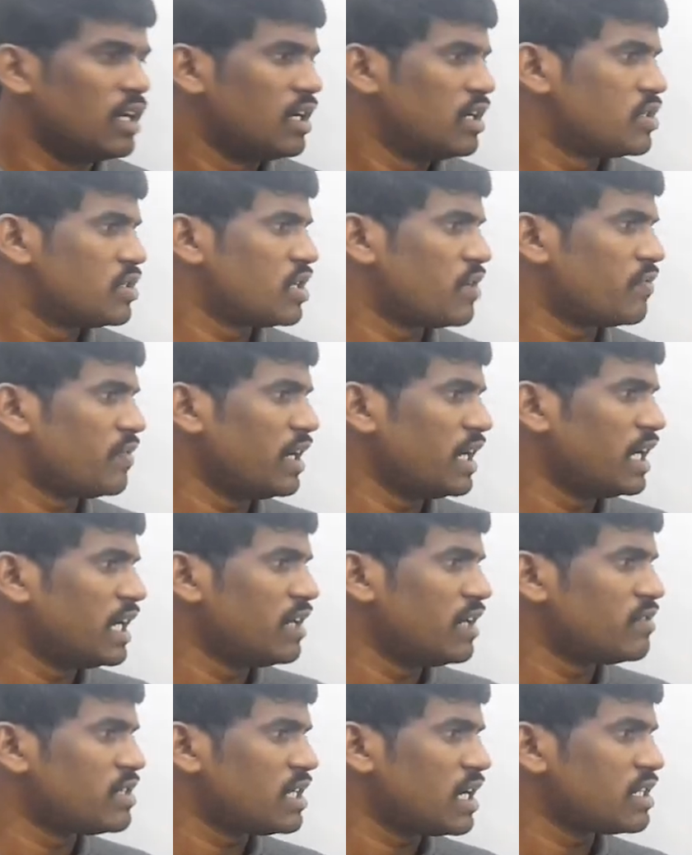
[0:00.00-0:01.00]
So if
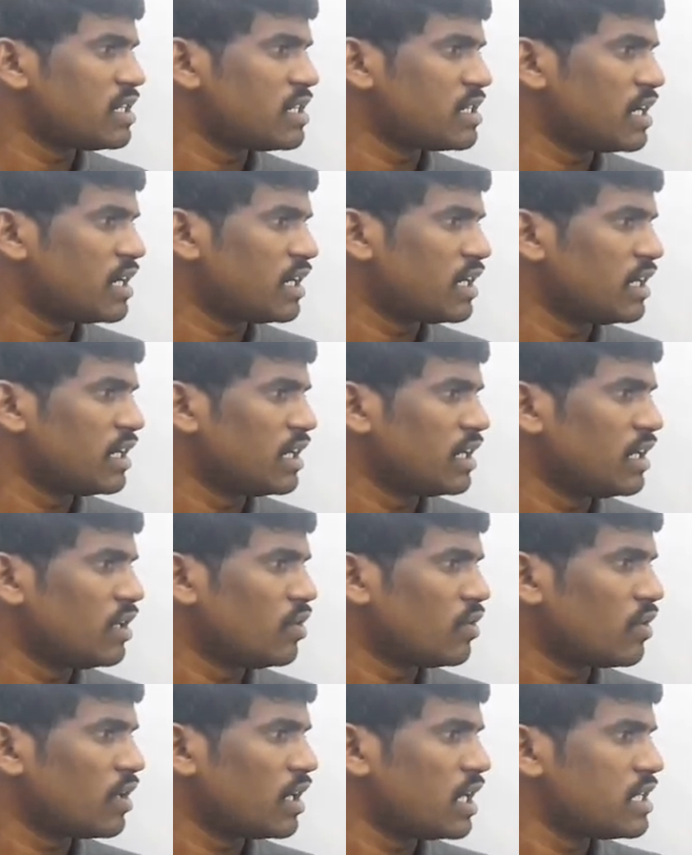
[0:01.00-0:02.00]
negative charge is getting
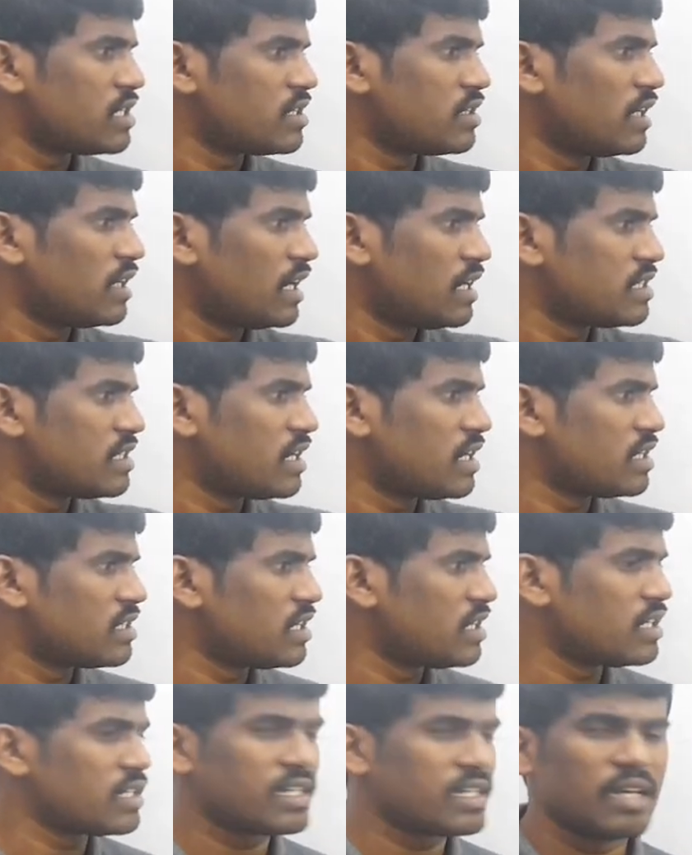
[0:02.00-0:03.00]
delocalized, that is the
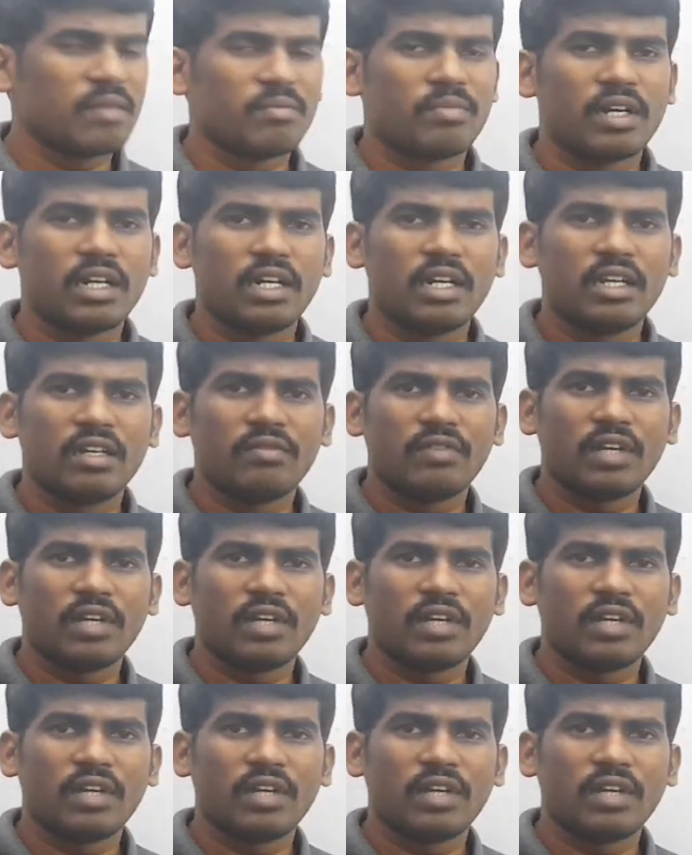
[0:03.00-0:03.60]
resonance hybrid,